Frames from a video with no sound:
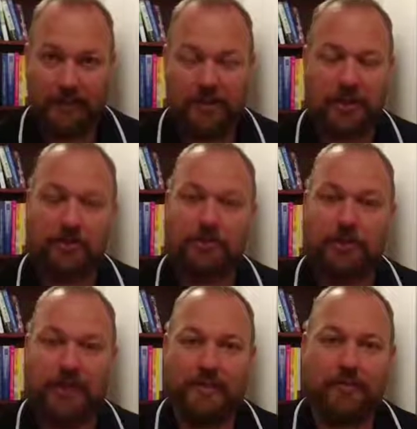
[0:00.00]
a chance
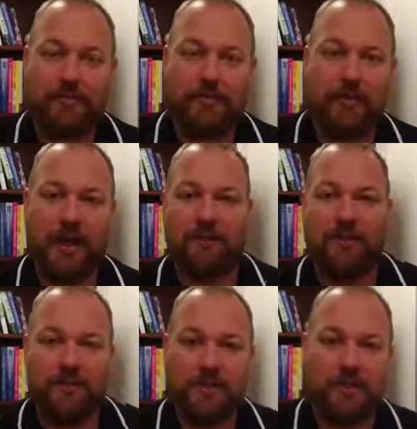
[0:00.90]
to adapt to
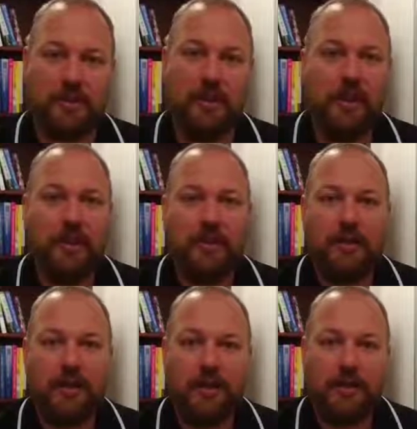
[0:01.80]
that position.
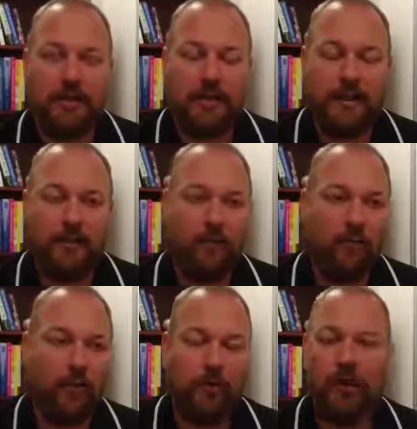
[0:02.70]

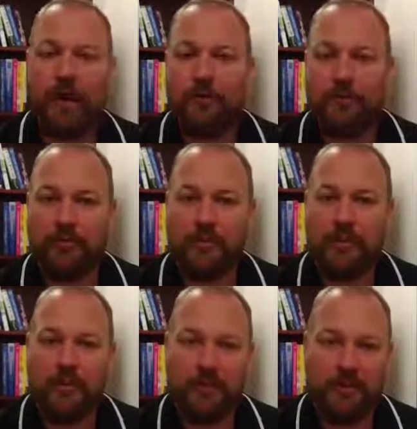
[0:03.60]
And what will happen over
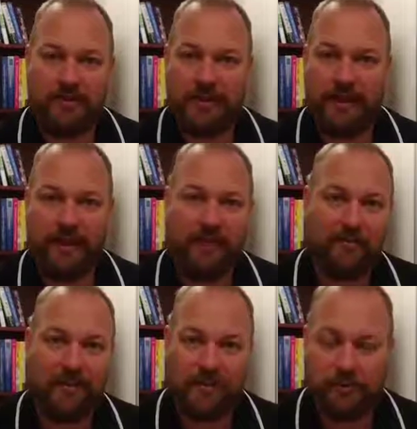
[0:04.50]
time as that
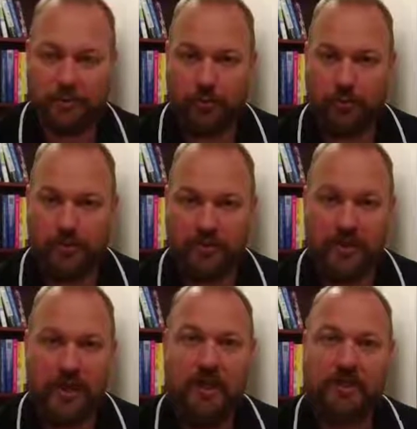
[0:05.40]
calf muscle
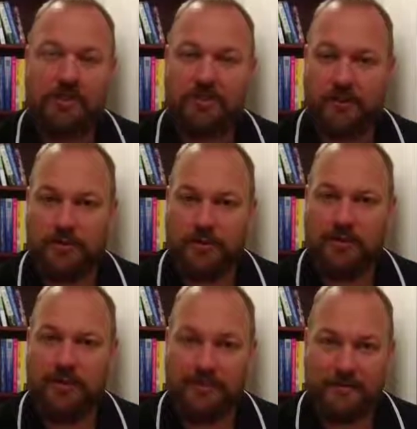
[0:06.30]
shortens, it starts
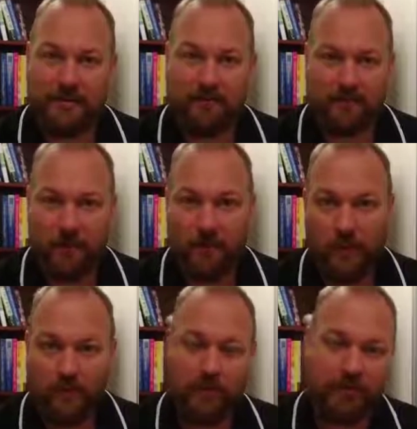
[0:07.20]
to tense up.
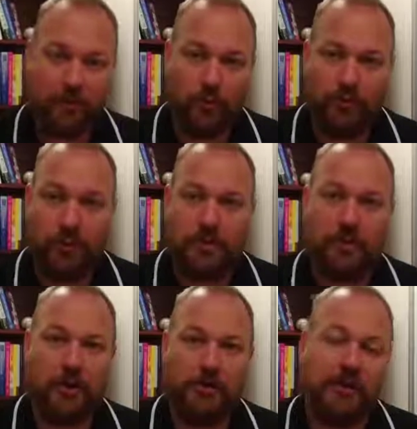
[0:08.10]
It puts more
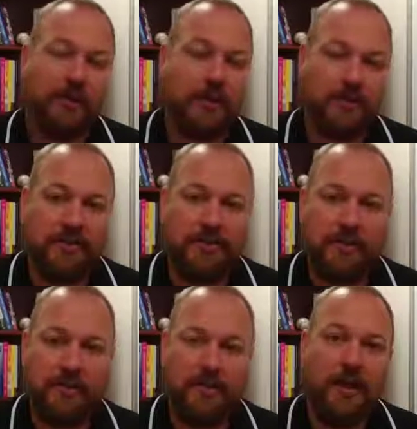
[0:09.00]
pressure on the Achilles
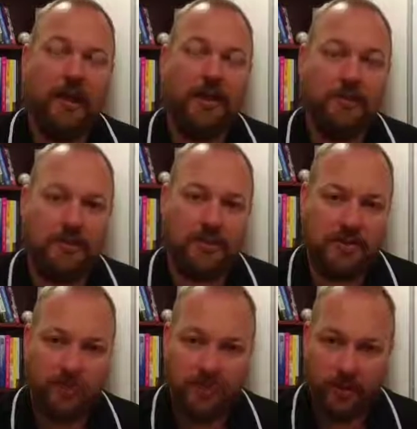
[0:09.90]
tendon, which
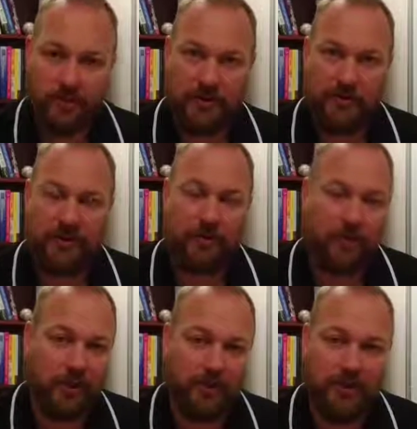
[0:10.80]
turns into the
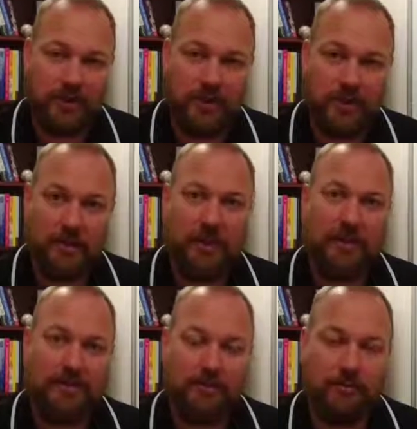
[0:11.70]
plantar fascia
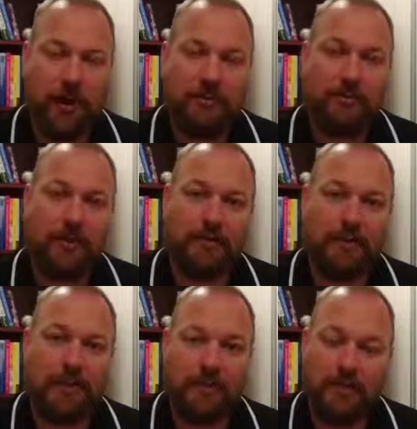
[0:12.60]
as it wraps around
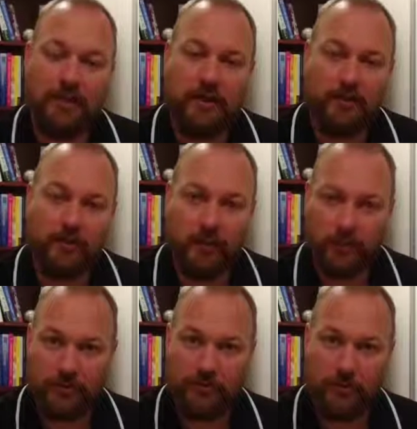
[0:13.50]
the heel and
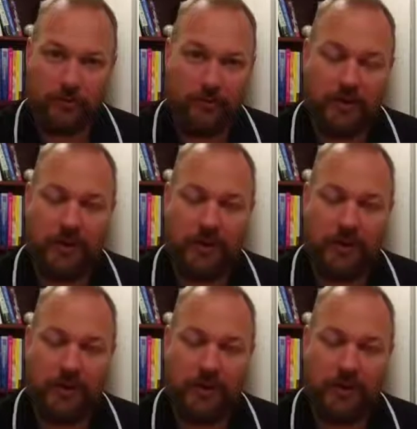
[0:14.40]
goes through the